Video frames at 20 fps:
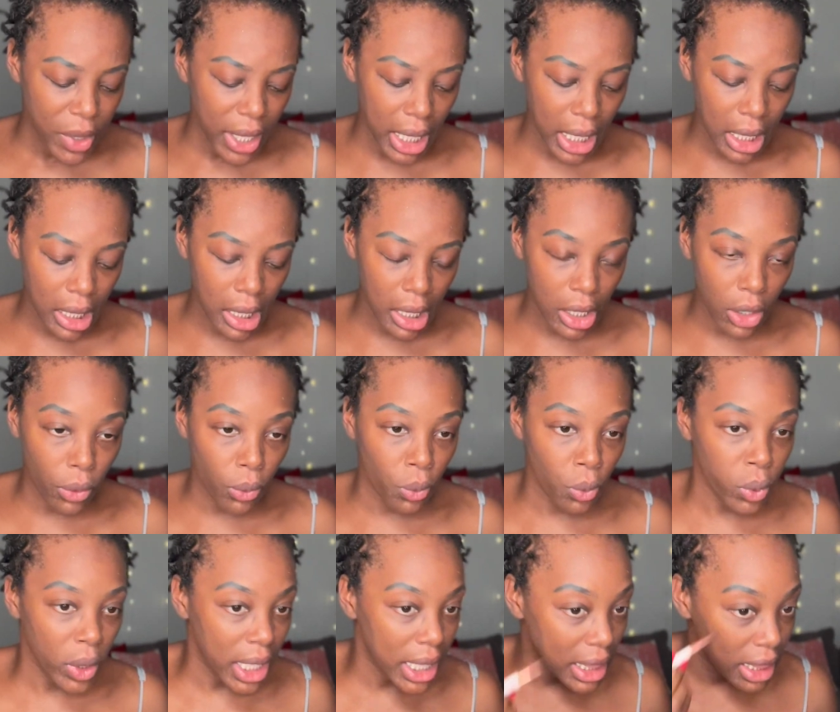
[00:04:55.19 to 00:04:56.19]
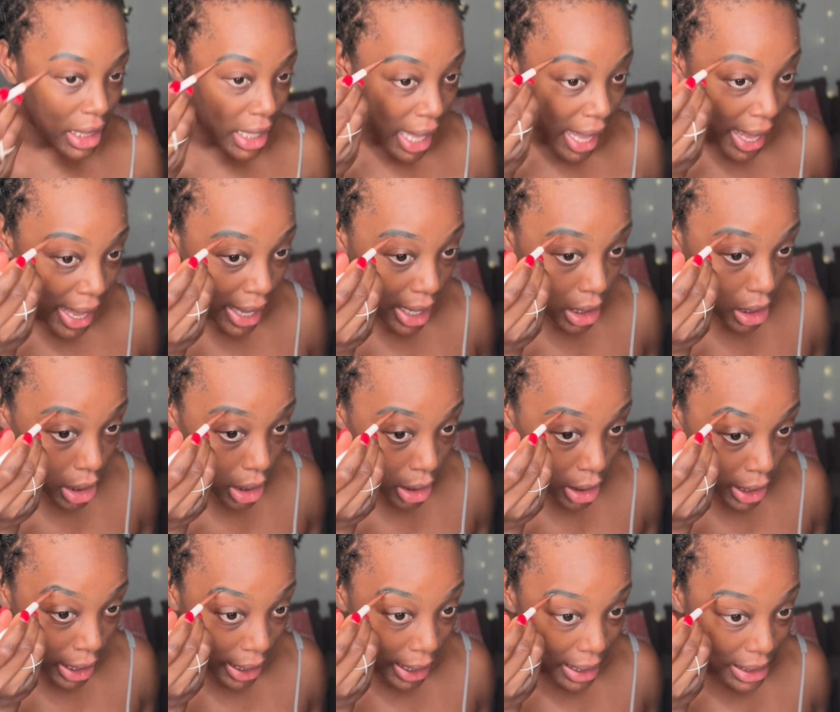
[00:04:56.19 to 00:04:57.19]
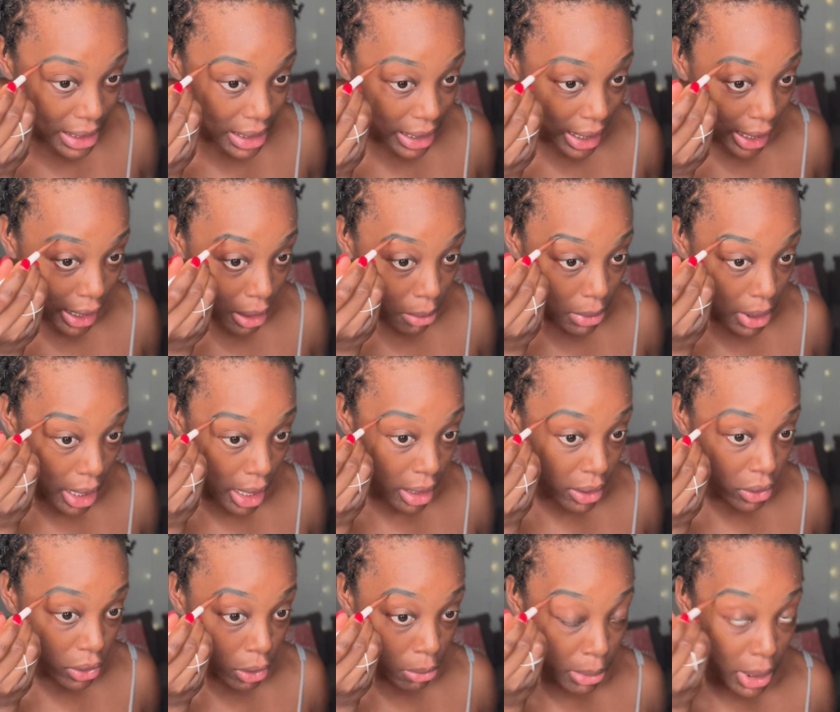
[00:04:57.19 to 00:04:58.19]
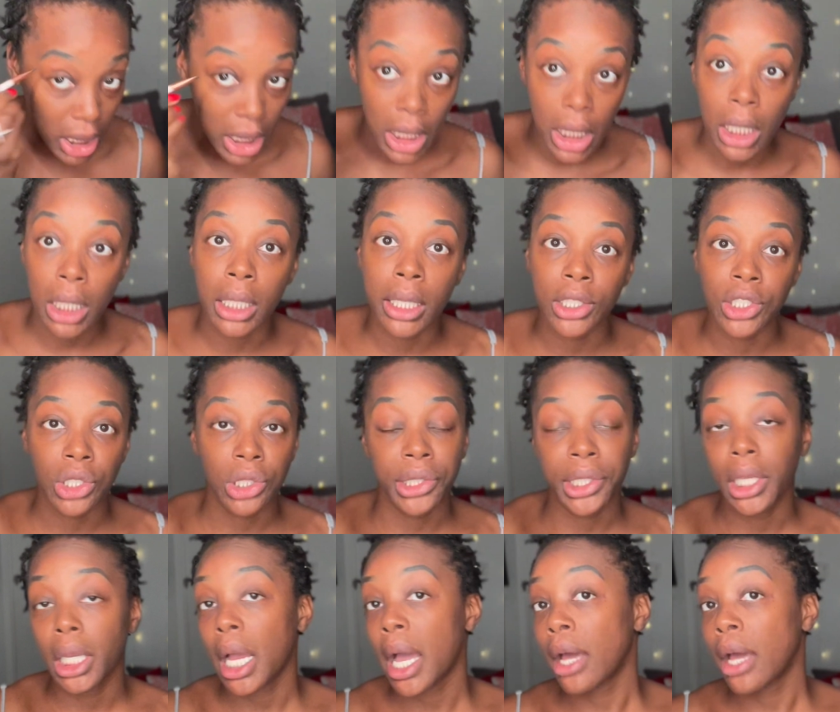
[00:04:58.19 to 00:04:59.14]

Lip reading: And with that, they got scammed out of their money, allegedly.